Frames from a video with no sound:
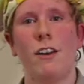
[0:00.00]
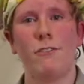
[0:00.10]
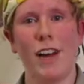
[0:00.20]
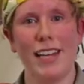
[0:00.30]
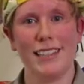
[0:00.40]

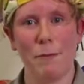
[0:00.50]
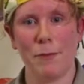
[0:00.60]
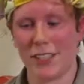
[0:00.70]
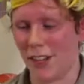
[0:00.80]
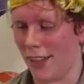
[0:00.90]
find
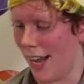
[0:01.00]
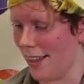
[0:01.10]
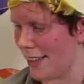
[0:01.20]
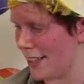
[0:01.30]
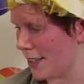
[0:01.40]
templates
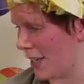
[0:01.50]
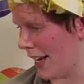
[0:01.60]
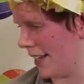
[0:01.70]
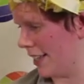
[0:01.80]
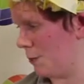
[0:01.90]
online. This one
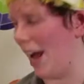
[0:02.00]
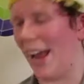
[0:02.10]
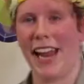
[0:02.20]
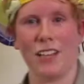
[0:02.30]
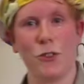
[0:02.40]
is by
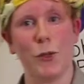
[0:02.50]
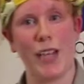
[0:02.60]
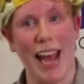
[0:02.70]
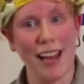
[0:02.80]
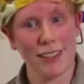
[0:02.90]
Andrew
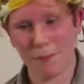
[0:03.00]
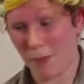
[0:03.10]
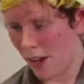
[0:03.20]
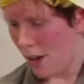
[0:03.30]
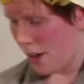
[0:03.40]
Gatt.
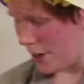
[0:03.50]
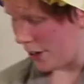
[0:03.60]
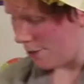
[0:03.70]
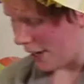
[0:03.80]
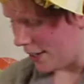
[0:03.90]
You
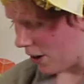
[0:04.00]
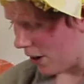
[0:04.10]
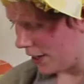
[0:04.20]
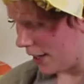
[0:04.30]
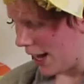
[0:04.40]
can find it
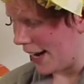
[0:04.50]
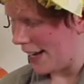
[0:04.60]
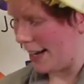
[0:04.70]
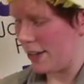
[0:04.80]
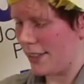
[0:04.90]

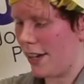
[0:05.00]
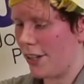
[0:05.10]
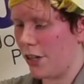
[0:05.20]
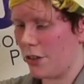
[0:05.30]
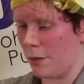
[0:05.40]
online. It'll tell
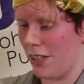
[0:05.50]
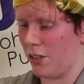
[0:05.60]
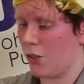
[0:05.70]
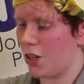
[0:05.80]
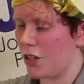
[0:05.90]
you some
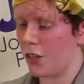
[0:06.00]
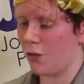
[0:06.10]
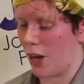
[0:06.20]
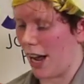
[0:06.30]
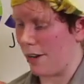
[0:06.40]
instructions
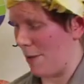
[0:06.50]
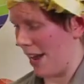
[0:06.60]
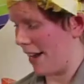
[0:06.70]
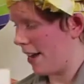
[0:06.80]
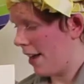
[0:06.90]
for how to
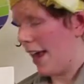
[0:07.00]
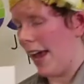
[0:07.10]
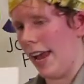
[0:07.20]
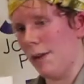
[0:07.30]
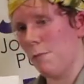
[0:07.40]
make
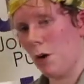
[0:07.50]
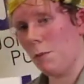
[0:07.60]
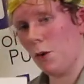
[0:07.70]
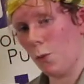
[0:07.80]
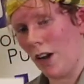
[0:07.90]
a
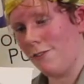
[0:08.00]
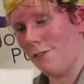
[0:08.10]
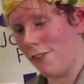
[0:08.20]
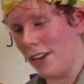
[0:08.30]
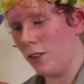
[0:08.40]
marble run
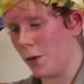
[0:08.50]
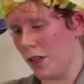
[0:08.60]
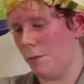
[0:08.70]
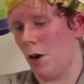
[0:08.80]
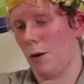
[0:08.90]
funnel where
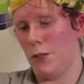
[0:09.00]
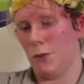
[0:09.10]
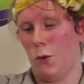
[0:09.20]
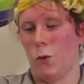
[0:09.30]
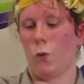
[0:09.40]
the
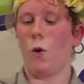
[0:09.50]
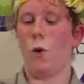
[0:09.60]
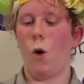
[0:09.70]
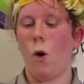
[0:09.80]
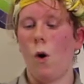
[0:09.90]
marbles will
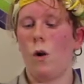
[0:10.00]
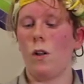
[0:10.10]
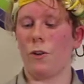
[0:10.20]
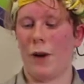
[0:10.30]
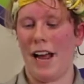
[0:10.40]

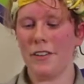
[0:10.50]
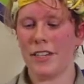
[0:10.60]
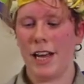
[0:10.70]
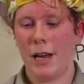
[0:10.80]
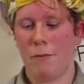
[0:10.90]
roll
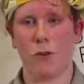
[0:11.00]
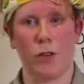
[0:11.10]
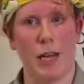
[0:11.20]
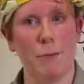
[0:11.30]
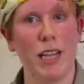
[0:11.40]
around
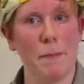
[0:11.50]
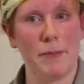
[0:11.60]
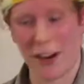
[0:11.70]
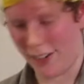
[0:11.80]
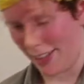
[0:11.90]
before they plop
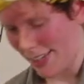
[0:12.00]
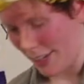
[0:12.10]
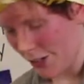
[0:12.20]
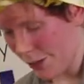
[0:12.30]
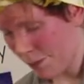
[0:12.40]
down in the center.